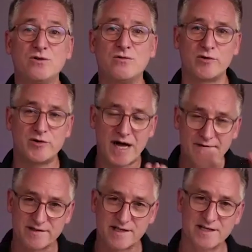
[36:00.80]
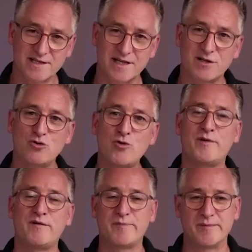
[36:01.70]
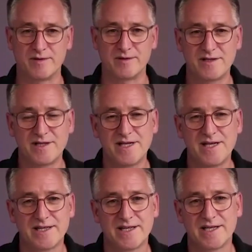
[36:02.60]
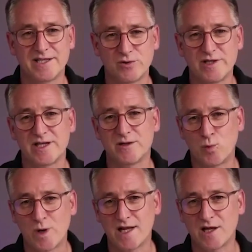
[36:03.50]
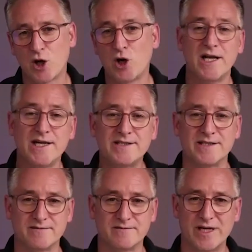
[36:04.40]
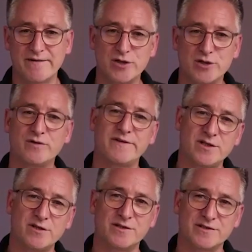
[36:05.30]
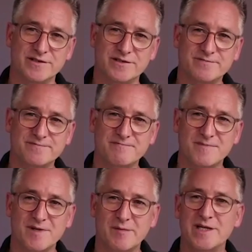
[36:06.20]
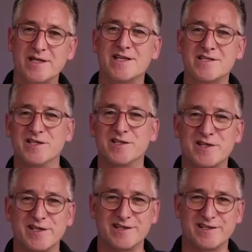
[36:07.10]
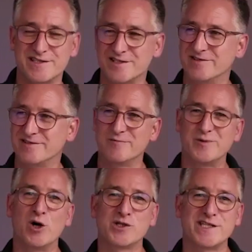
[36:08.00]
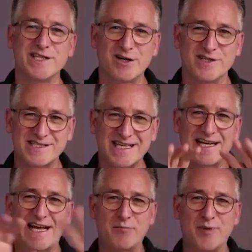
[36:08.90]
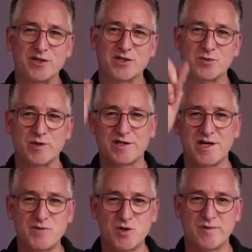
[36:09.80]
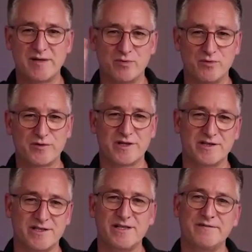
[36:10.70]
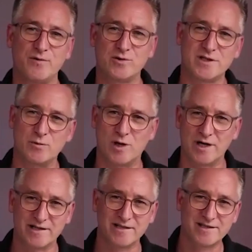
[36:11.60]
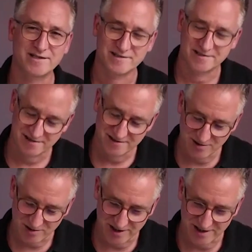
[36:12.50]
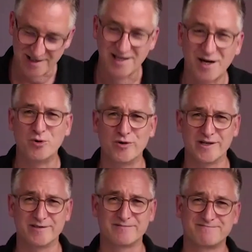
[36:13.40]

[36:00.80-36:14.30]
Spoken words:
or you have a group of people that are doing that well on LinkedIn whenever you do video content. I mean, that's the other thing. Yeah? So we all see now these scan-out pictures with "come to my booth at D41." Okay, how boring.